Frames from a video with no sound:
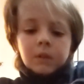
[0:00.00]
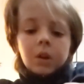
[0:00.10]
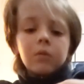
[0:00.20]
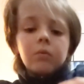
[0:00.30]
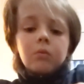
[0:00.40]

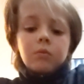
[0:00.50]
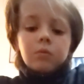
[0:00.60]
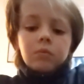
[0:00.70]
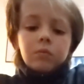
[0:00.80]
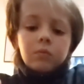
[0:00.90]
Oh.
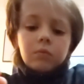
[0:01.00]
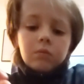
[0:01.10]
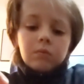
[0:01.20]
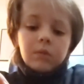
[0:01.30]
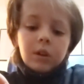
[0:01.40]

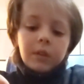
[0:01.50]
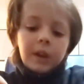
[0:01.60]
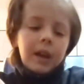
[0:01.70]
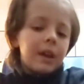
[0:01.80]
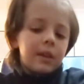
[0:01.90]
No,
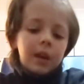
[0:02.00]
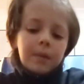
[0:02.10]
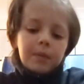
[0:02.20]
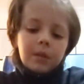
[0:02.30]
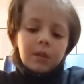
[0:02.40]
that ain't
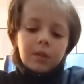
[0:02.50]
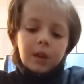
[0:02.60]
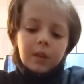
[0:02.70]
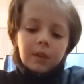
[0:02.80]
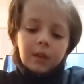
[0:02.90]
happening.
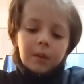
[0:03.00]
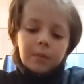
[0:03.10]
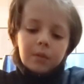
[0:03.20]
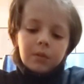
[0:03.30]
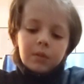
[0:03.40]
That didn't
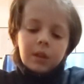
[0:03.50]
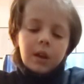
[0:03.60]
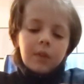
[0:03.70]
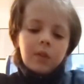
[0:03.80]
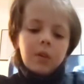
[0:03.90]
happen.
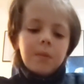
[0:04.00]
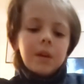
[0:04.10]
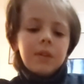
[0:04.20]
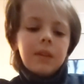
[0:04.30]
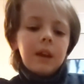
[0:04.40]
That's um,
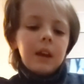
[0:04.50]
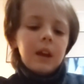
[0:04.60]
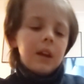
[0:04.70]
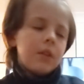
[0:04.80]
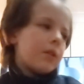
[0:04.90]
bit
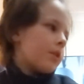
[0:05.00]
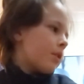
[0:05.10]
digging in.